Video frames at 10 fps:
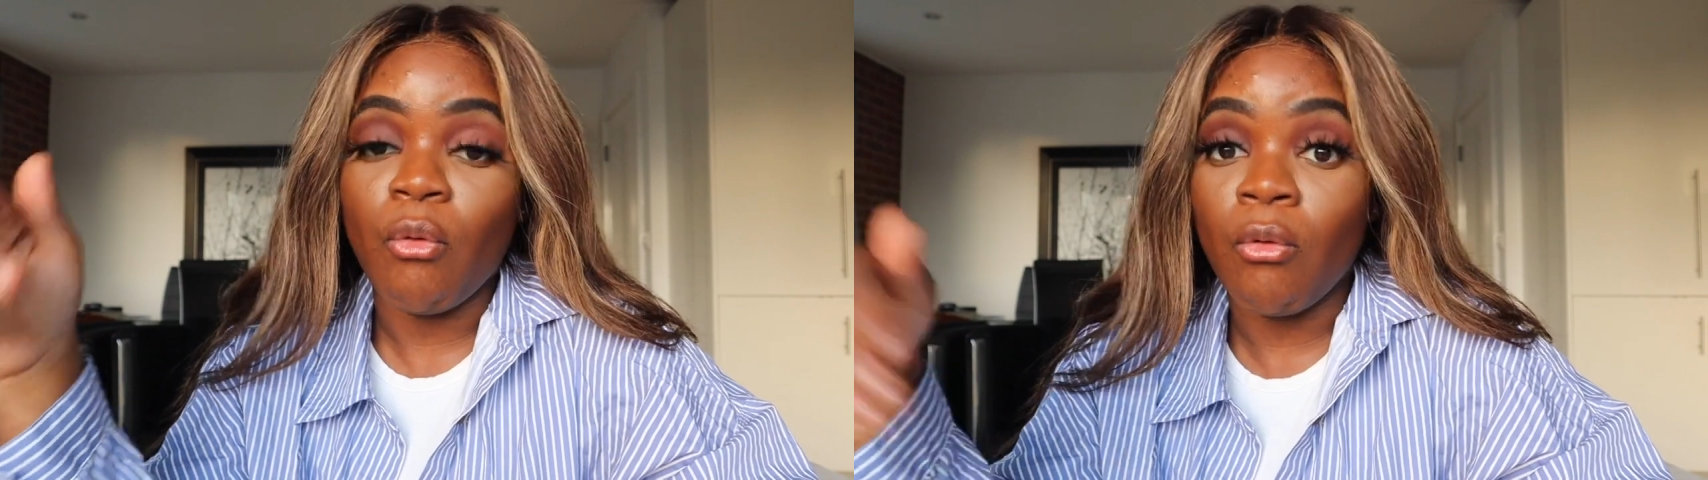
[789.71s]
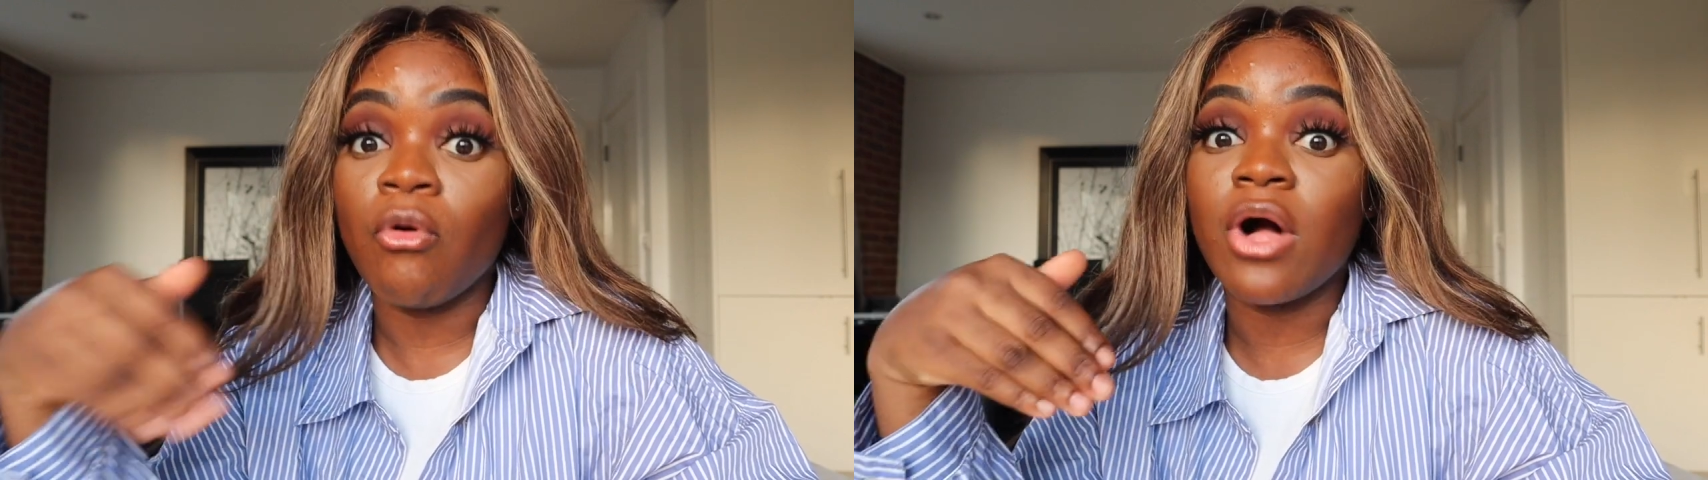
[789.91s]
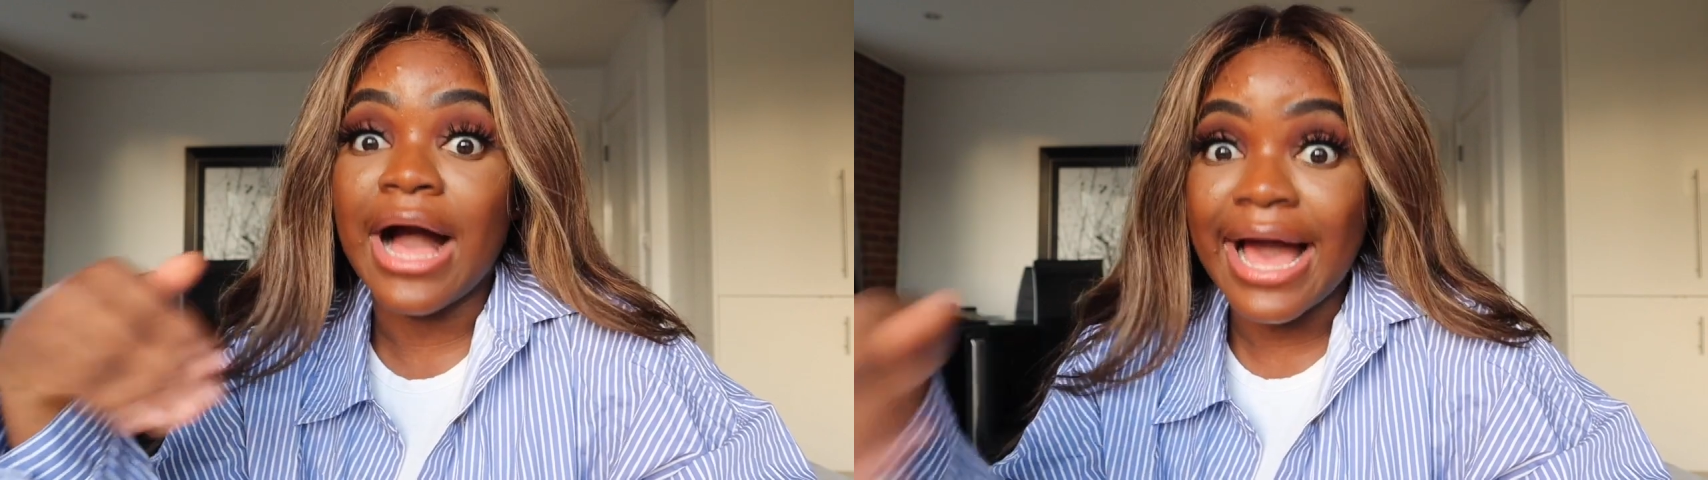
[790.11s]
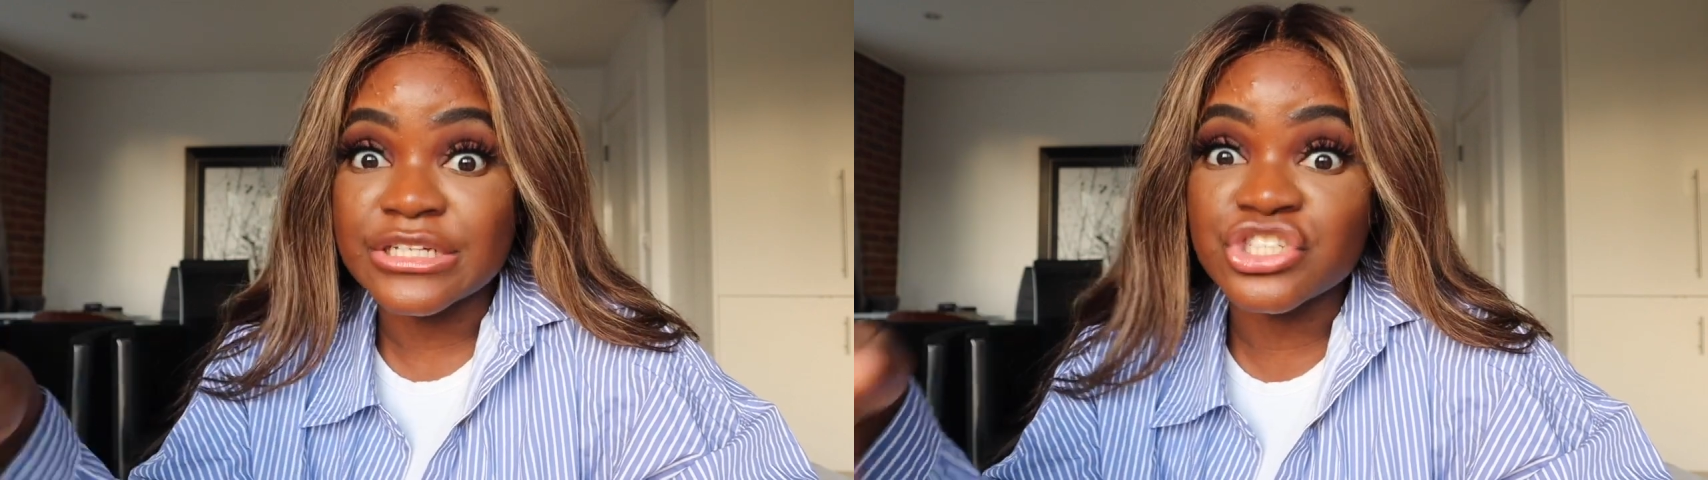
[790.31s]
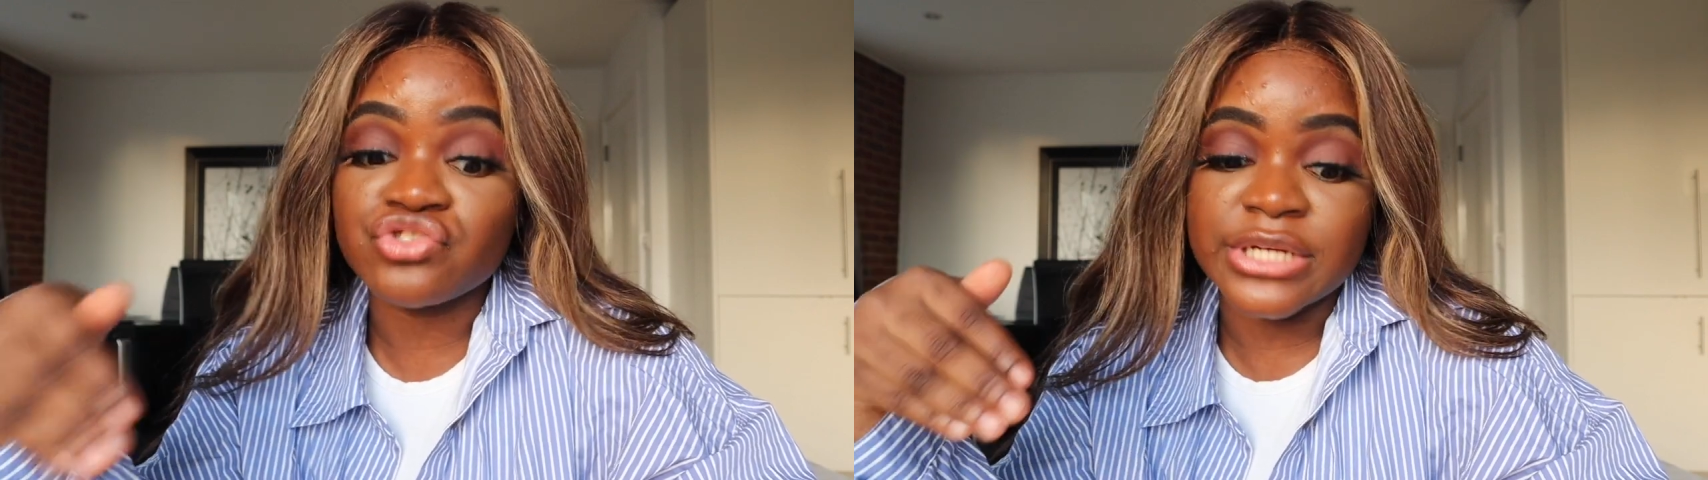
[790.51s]
all high
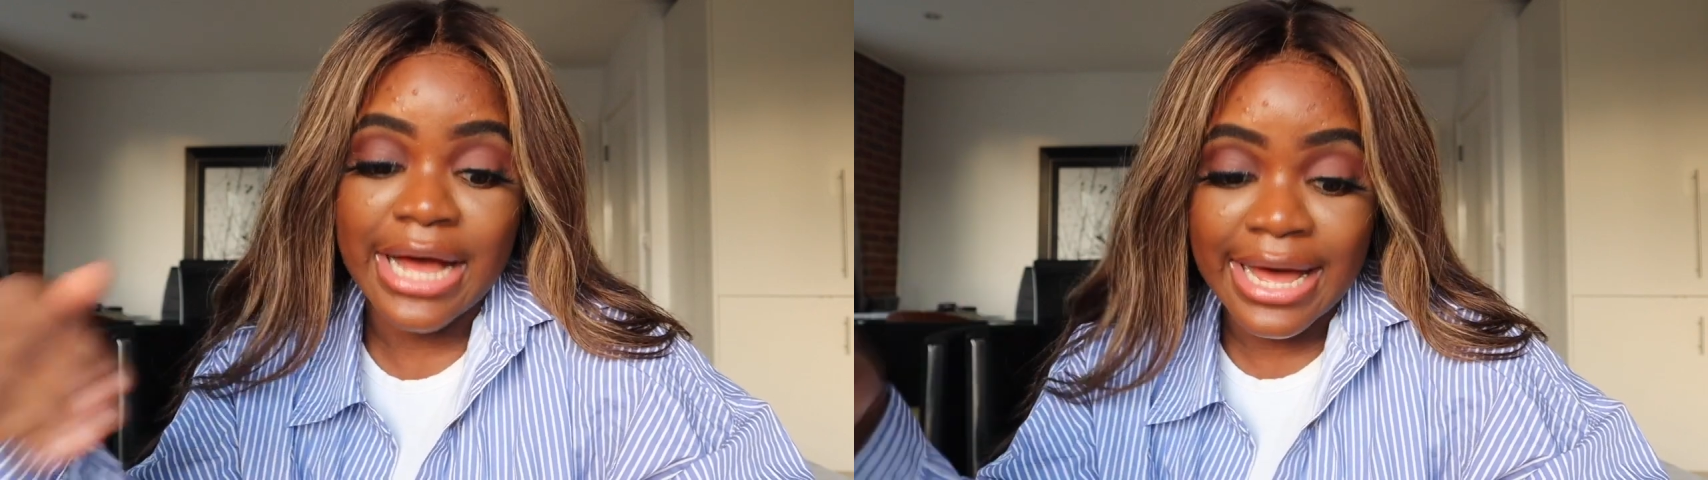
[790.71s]
street